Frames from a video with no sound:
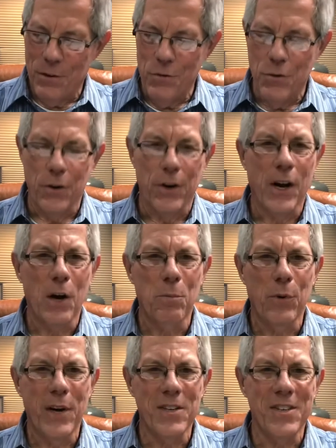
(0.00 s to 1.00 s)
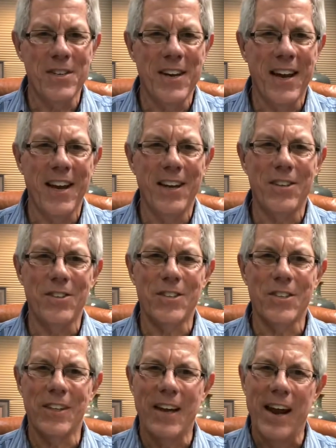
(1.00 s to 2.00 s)
During our present
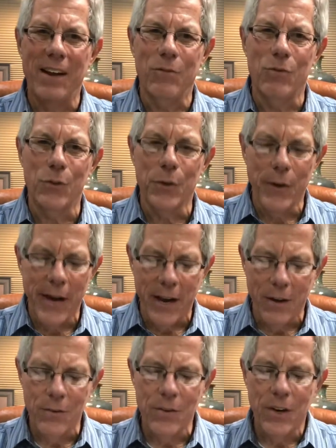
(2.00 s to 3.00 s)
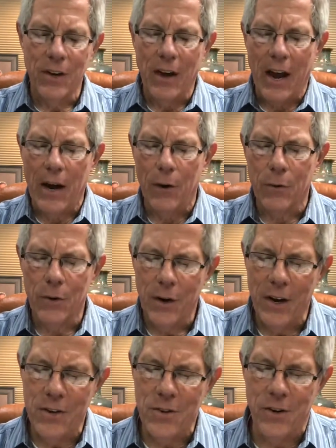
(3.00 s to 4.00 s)
days and throughout our
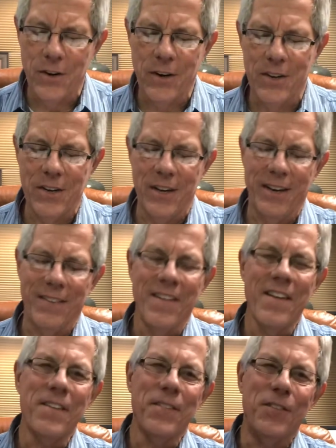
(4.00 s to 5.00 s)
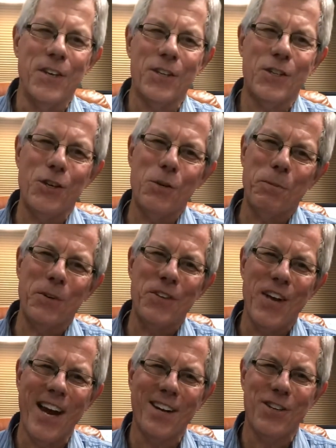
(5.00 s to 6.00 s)
eternity. This is
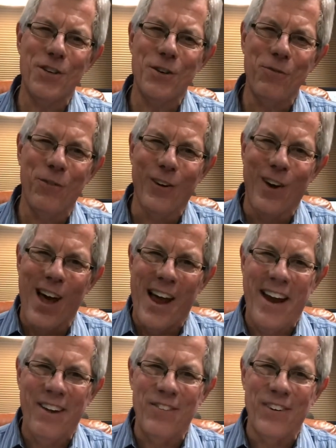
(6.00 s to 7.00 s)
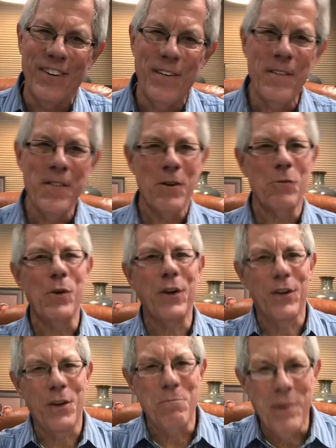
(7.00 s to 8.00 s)
protection for life.
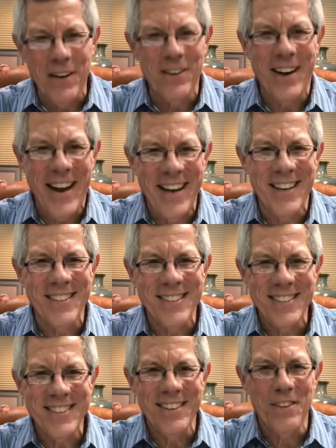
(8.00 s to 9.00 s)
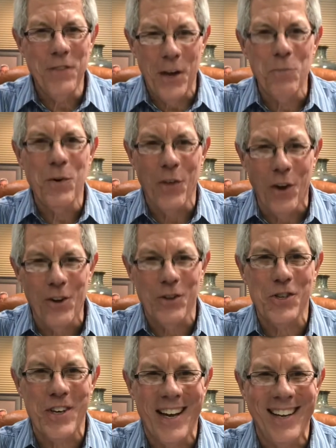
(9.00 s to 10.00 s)
We're in better hands than with
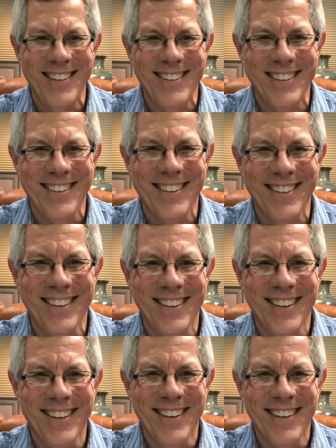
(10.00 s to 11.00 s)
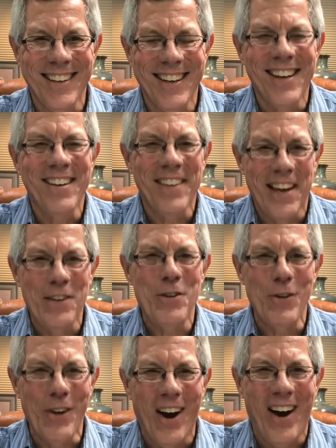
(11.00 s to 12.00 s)
Allstate. Thank
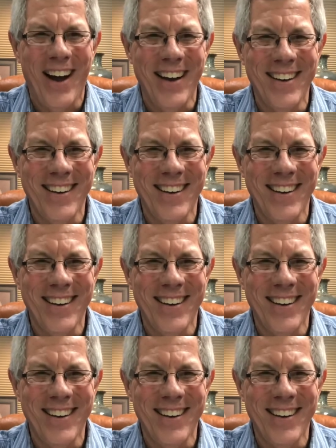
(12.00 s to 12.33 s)
you, God.